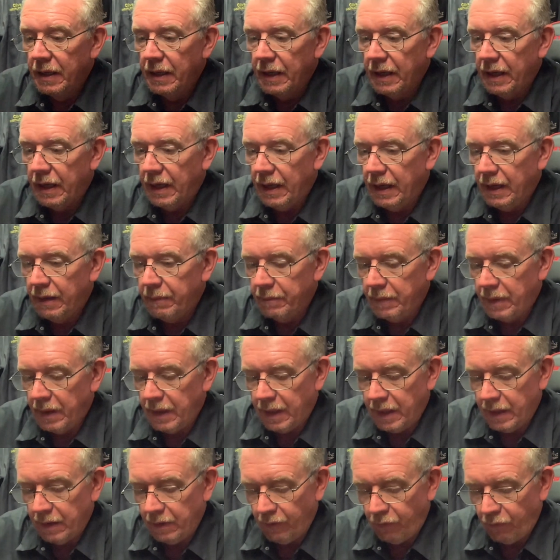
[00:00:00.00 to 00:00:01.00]

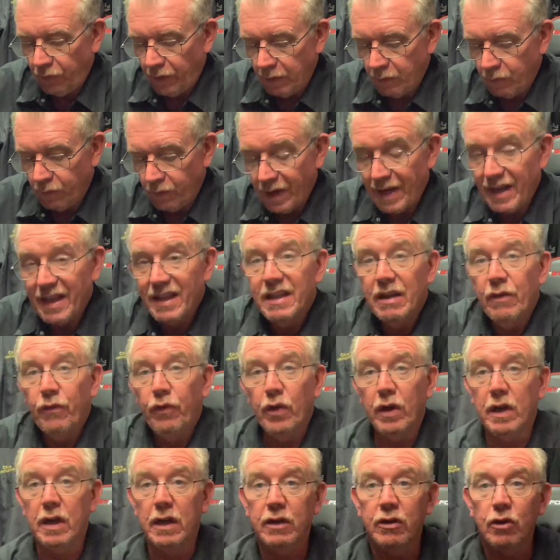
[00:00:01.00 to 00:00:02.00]
I have found very
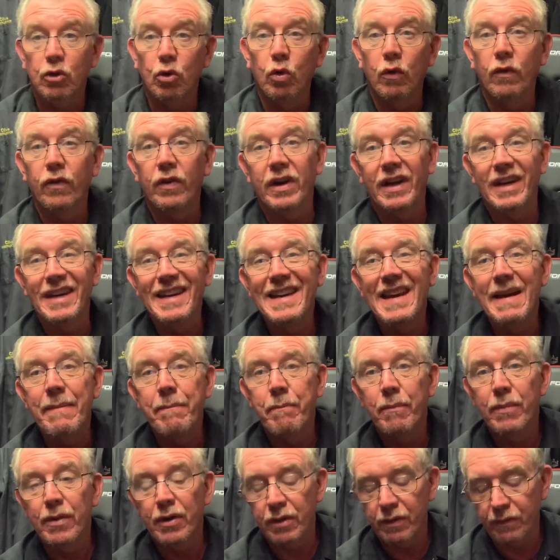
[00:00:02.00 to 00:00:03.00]
difficult over a
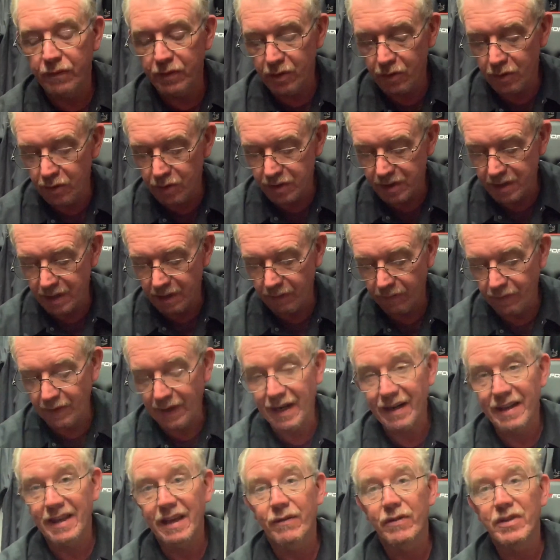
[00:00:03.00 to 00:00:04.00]
number of years, in
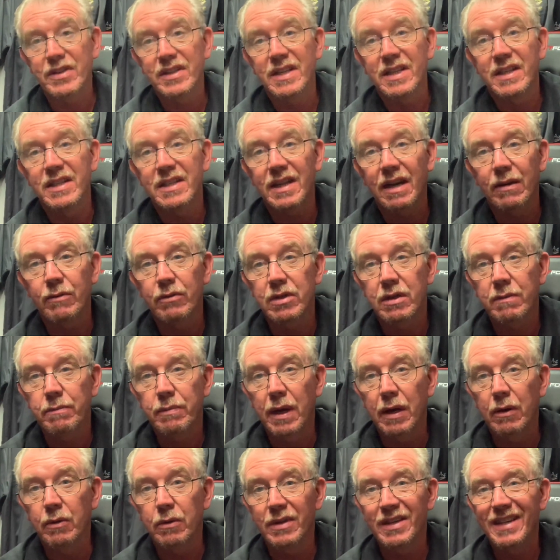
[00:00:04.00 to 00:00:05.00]
fact, ever since I was
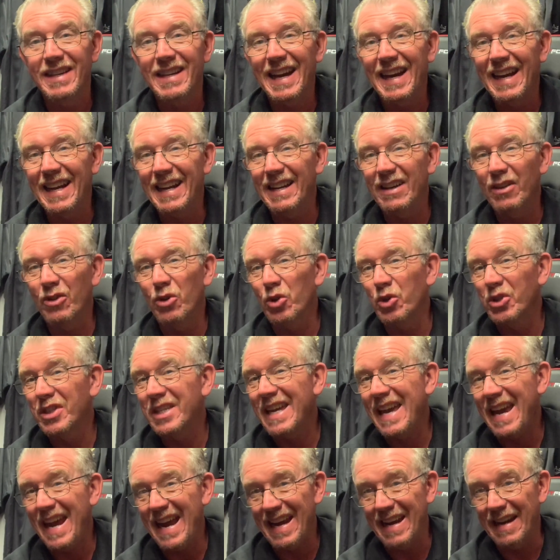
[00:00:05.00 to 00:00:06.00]
about 9 or
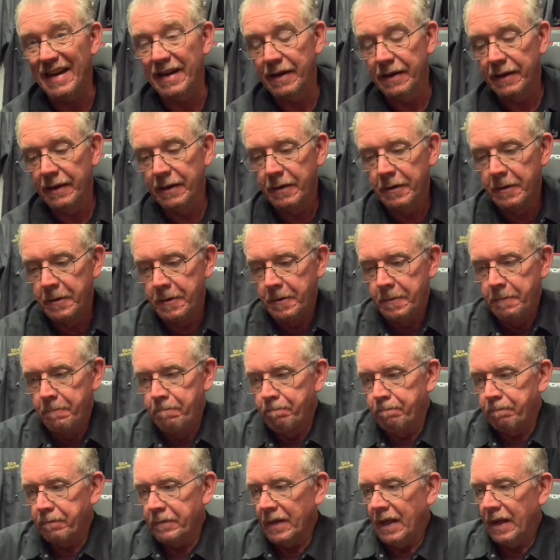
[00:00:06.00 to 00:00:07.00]
10.
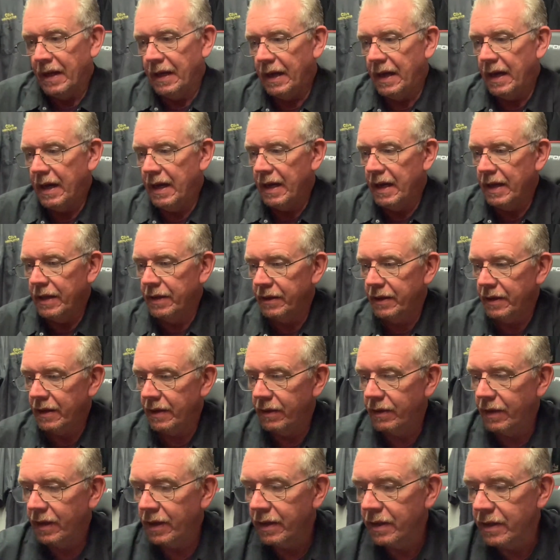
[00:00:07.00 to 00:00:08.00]
And
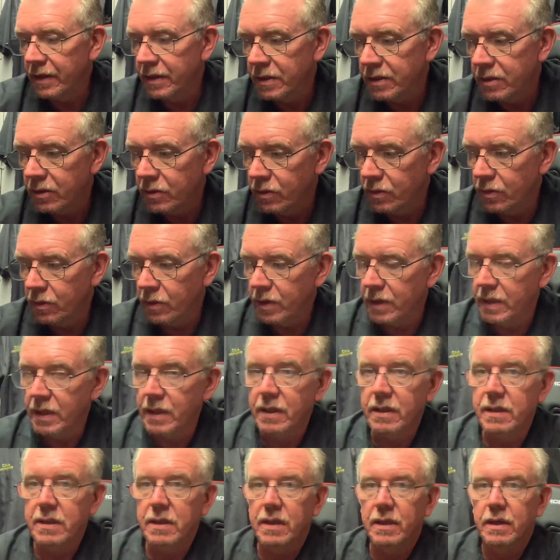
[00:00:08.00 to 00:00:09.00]
that is to
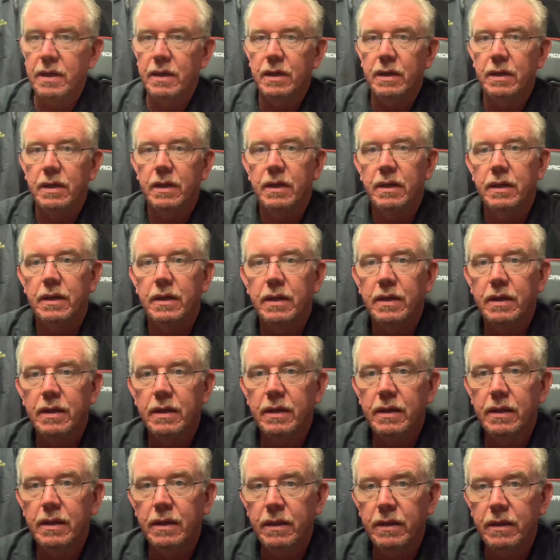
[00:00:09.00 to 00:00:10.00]
eat
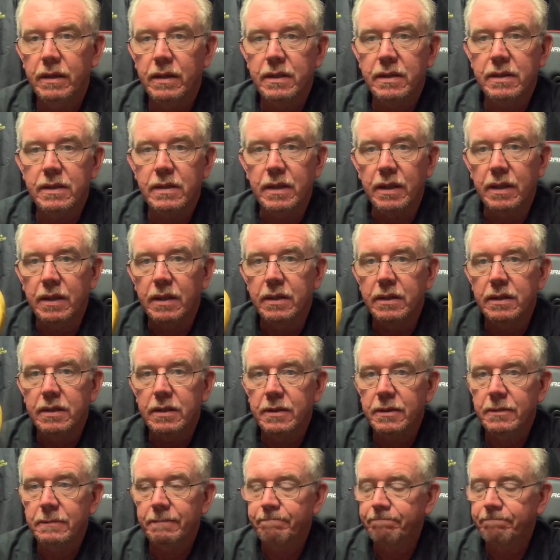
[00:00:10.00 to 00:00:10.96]
these things.